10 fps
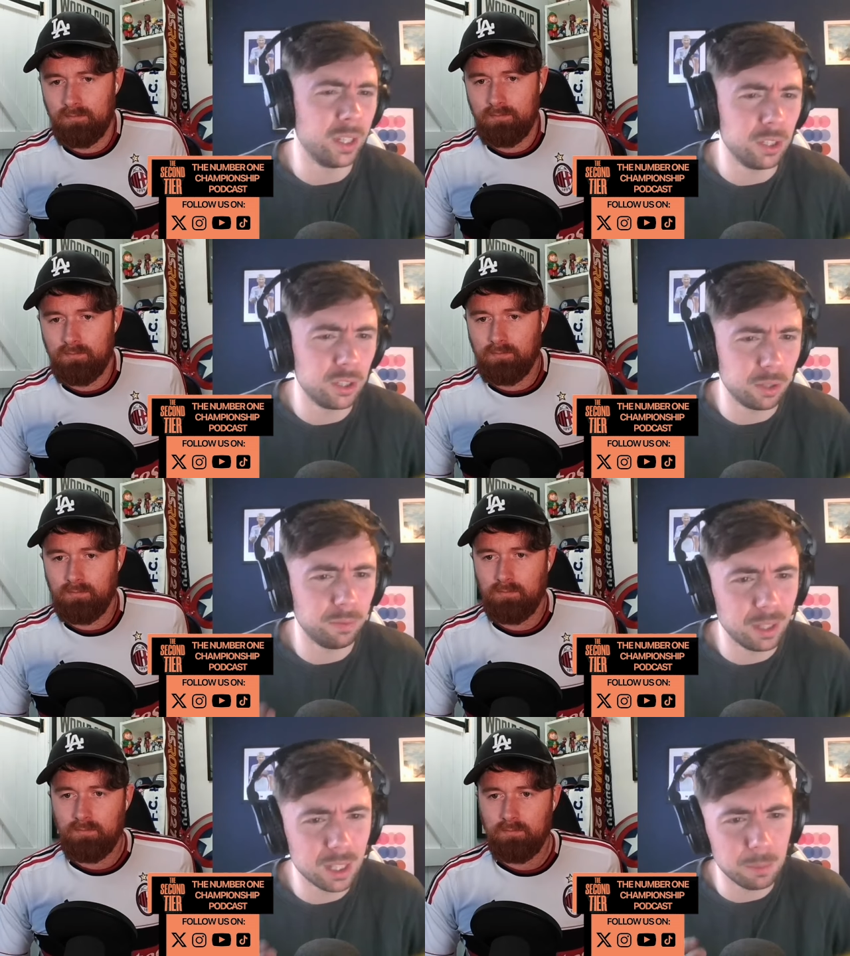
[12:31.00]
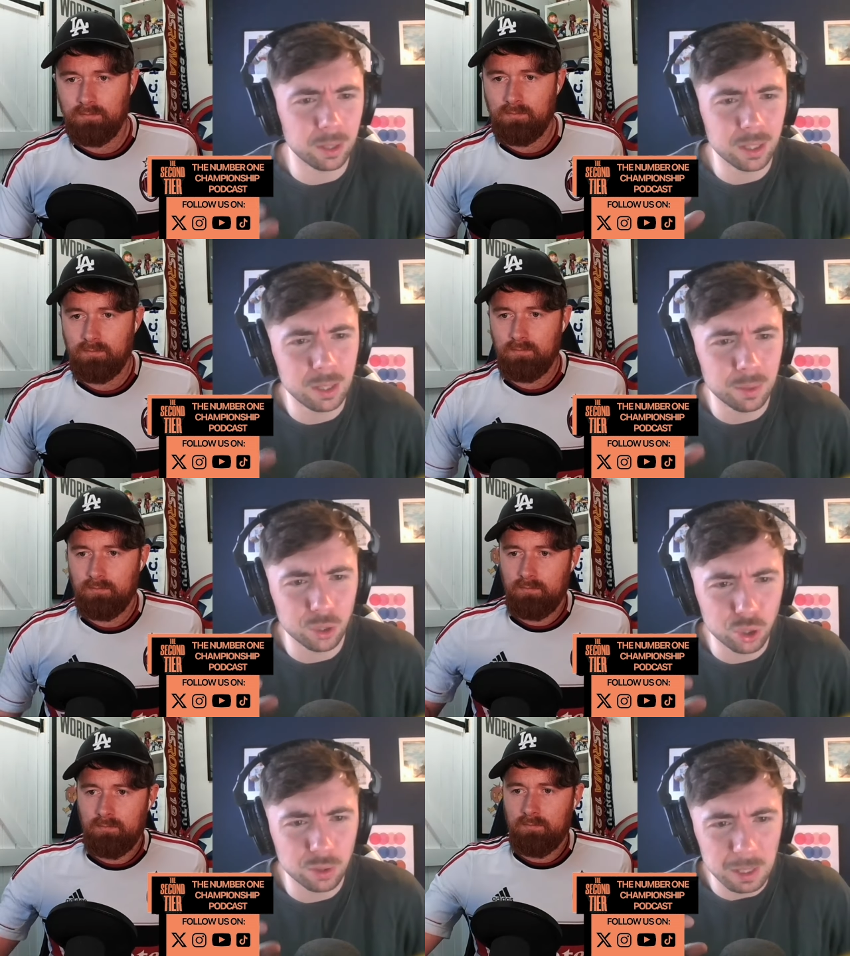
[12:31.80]
Speaker 1: they just seem like a team that
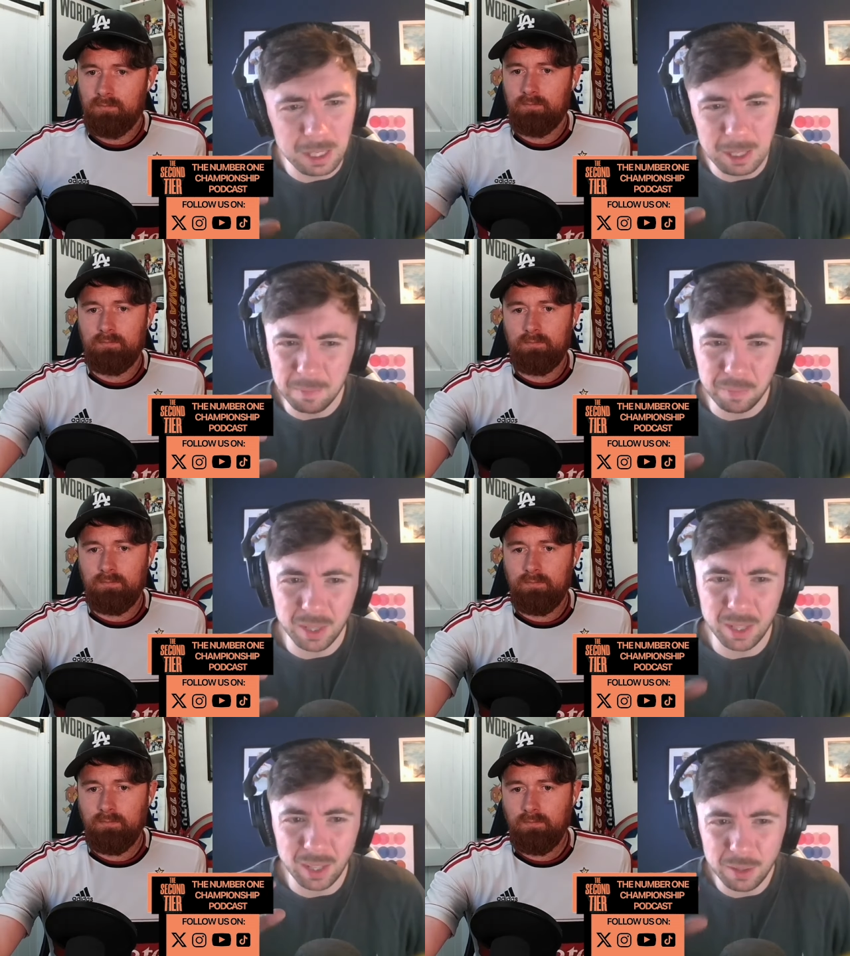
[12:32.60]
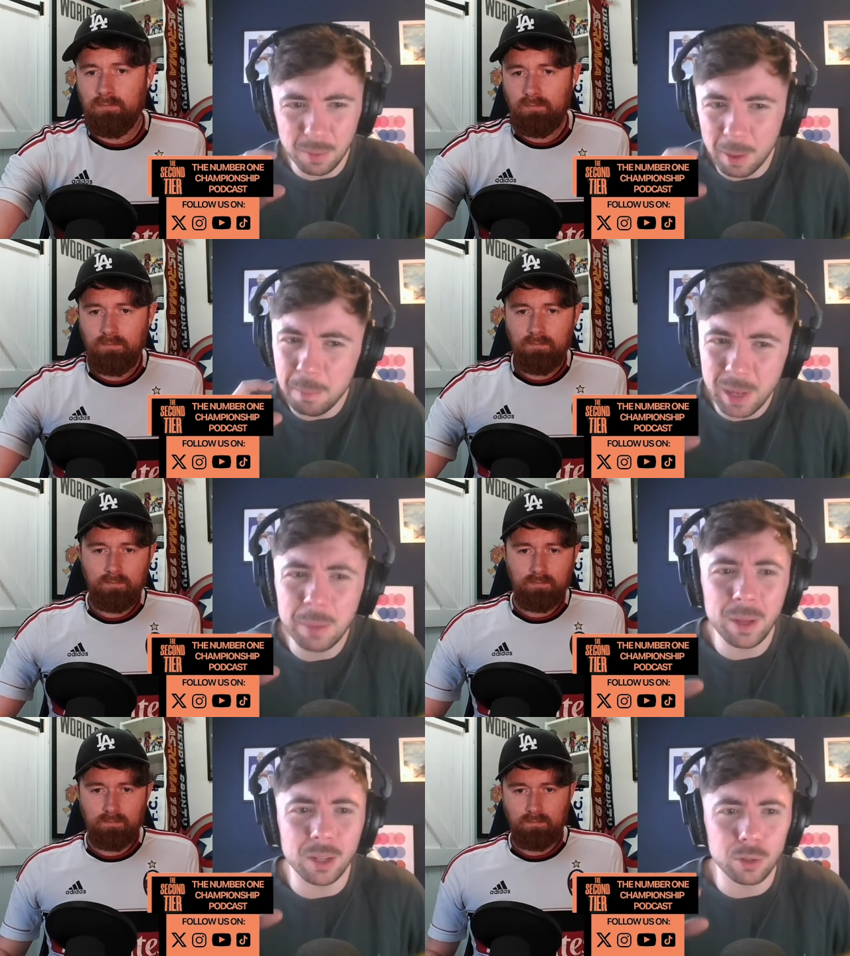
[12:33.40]
just a
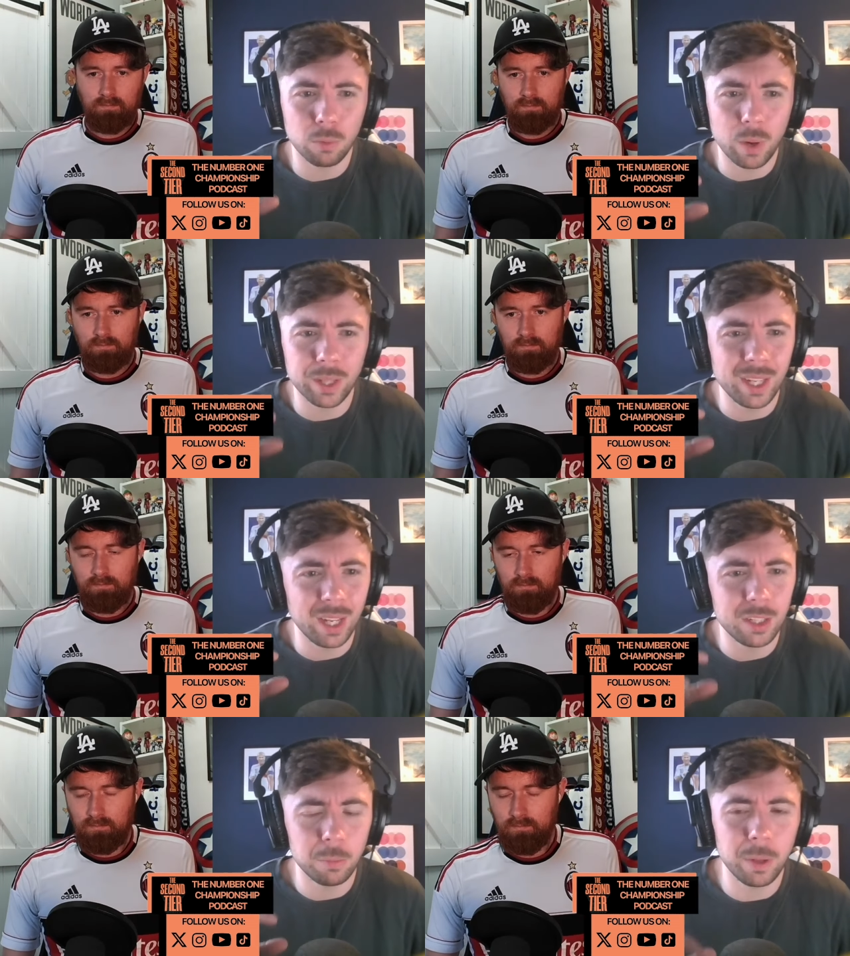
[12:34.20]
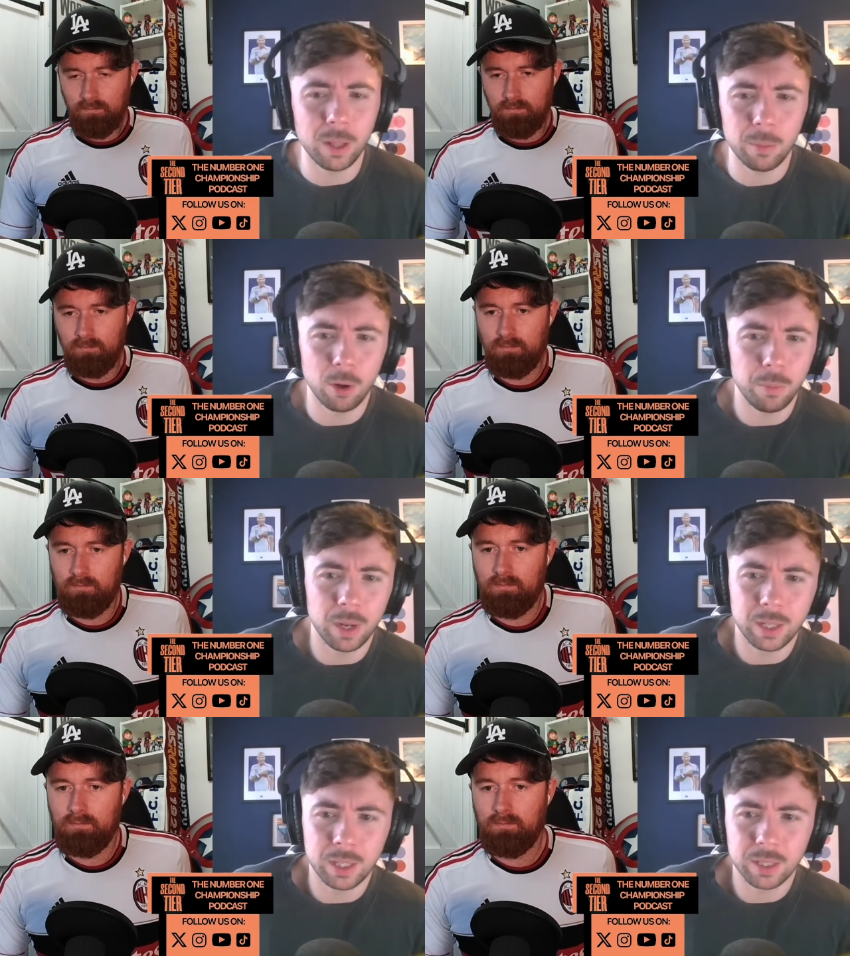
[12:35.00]
millimeters off where they need to be at the moment,
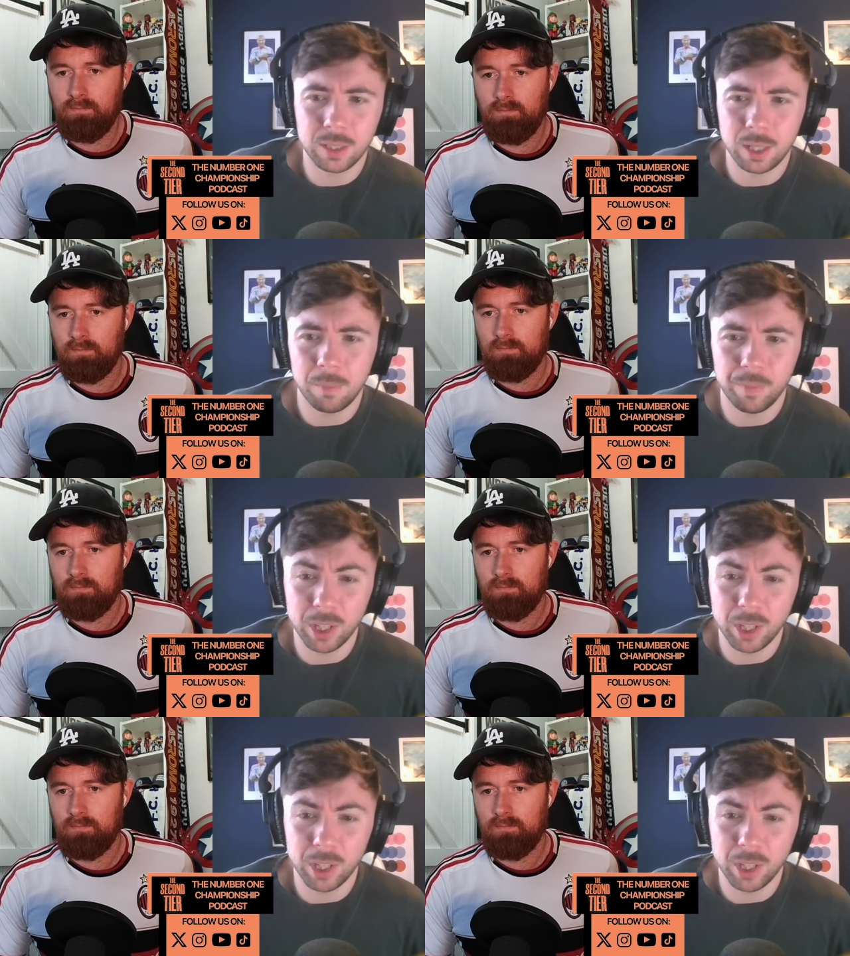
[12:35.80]
and that's uh,